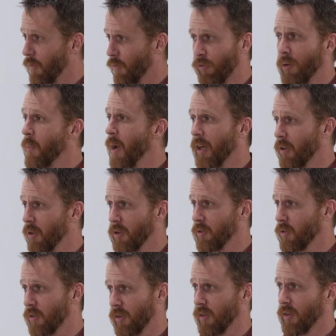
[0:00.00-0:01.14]

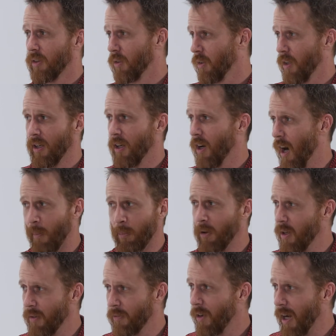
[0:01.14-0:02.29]
filmmakers
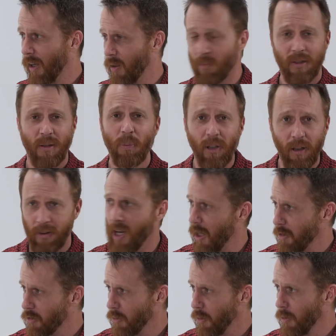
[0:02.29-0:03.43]
operate in a vacuum, it's completely not
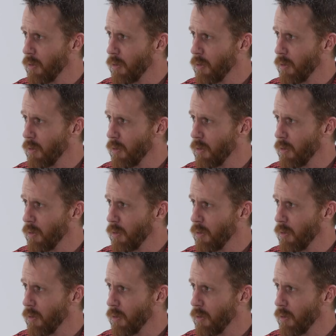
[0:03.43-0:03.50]
true.